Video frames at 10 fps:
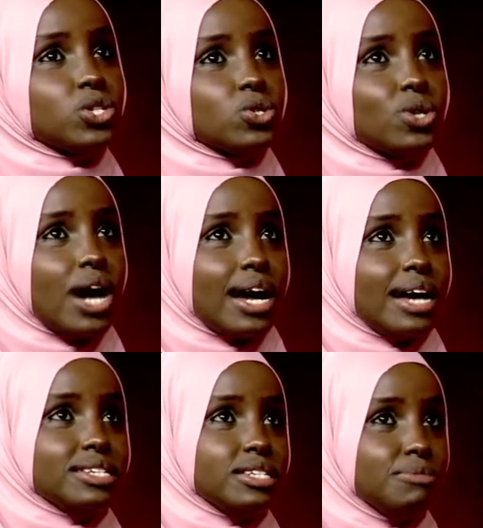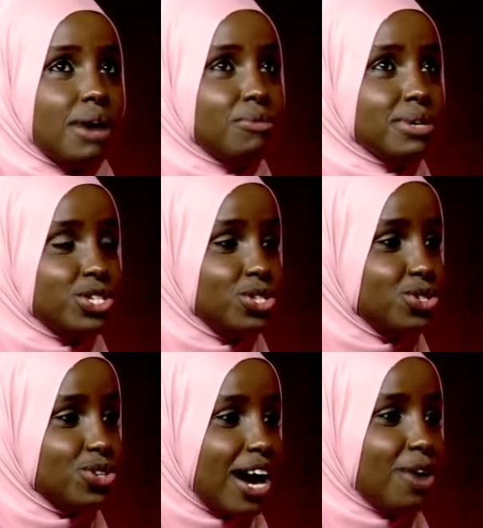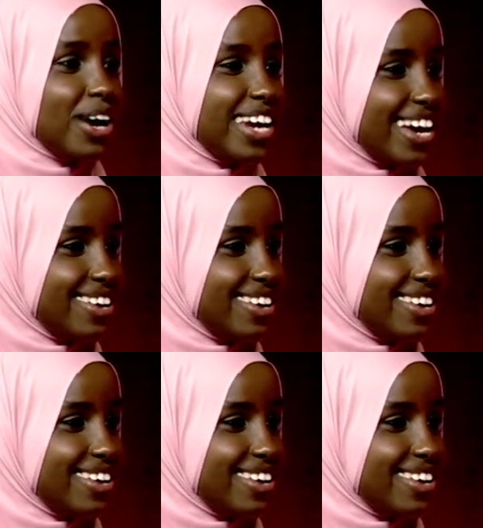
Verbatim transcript: So I asked him, how much do you, how can